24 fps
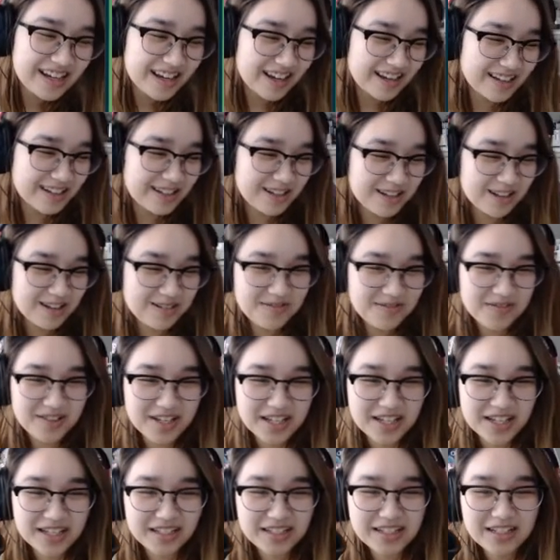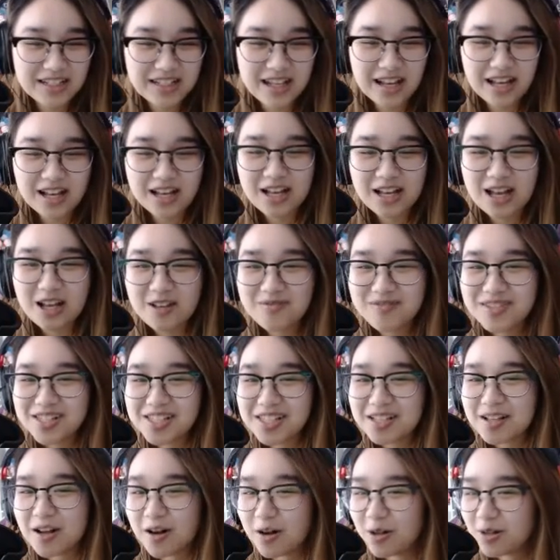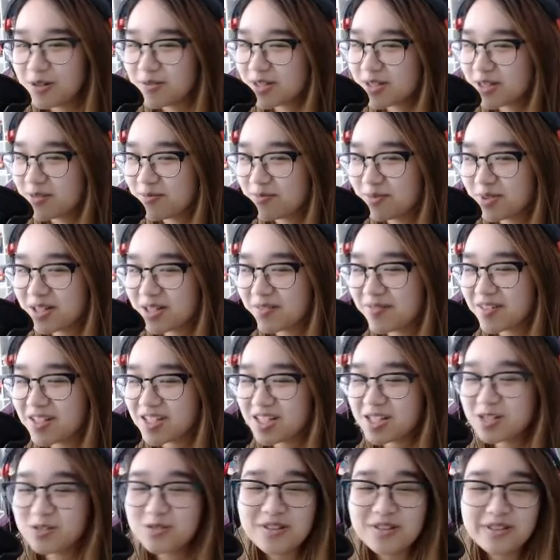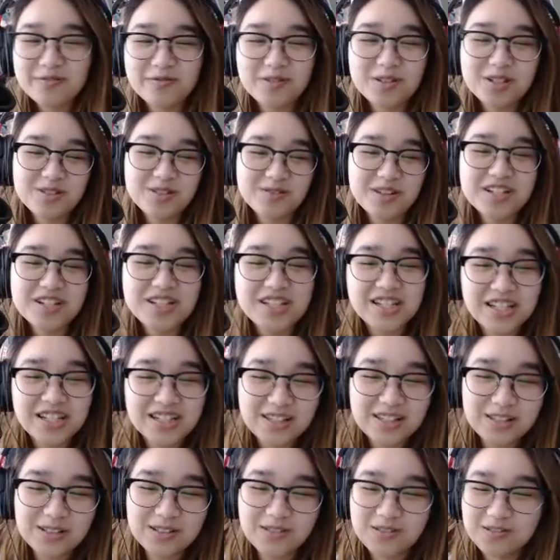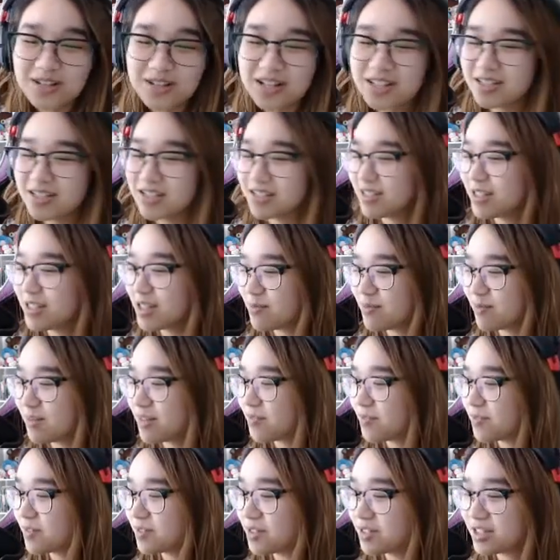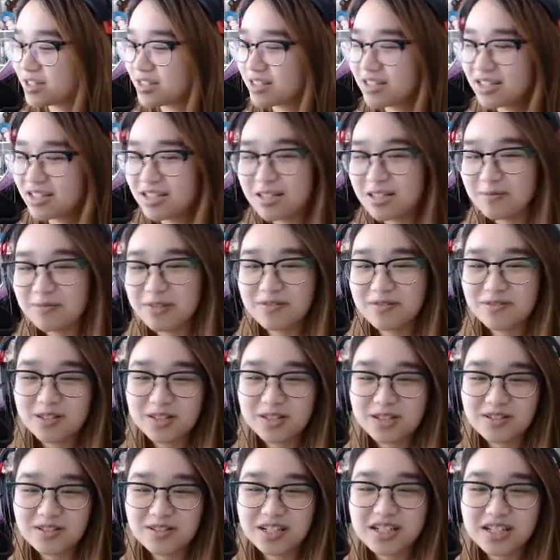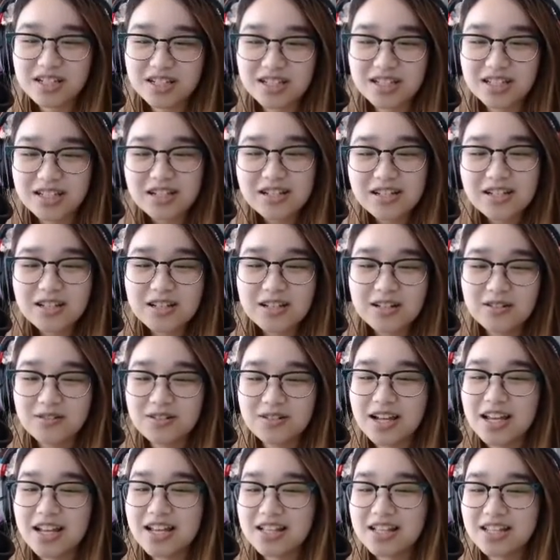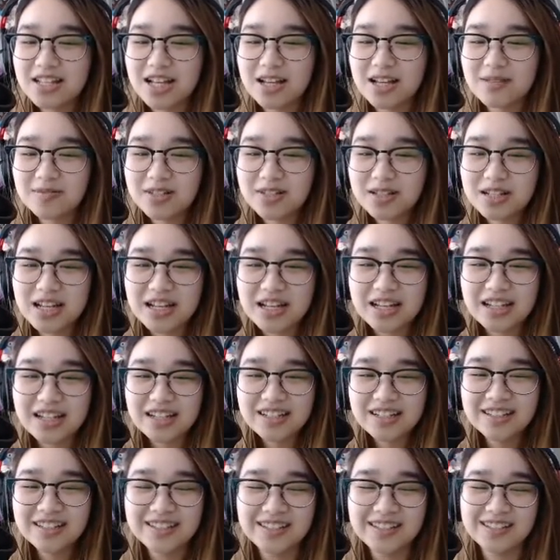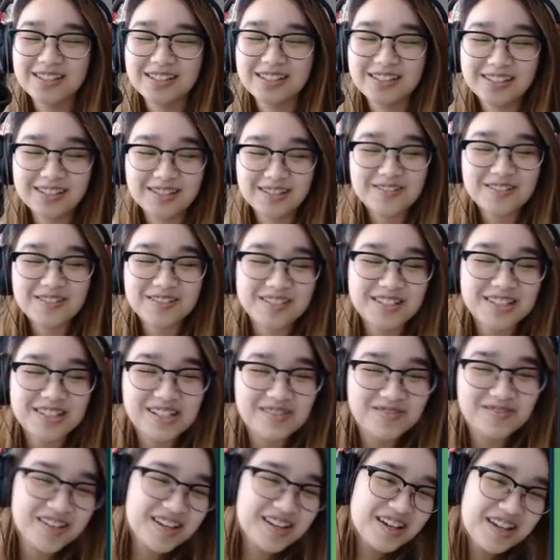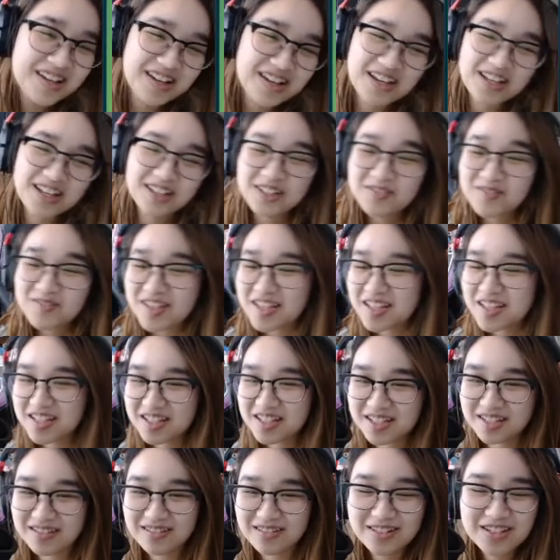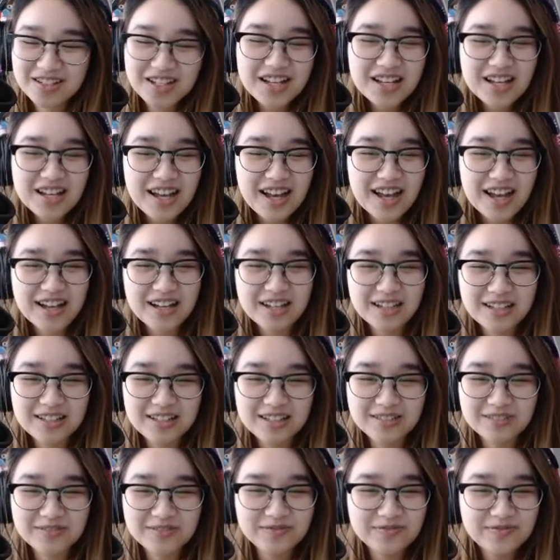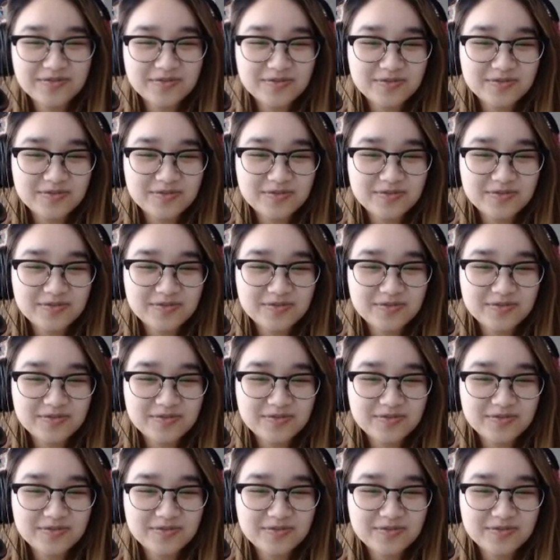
Oh, man. Uh, I'm missing all of them, pretty much. This is my first Reggie. So, Registeel is my first, uh, my first Reggie. There you go. Nighttime. Good night. Go to sleep. Let me hit you. Um...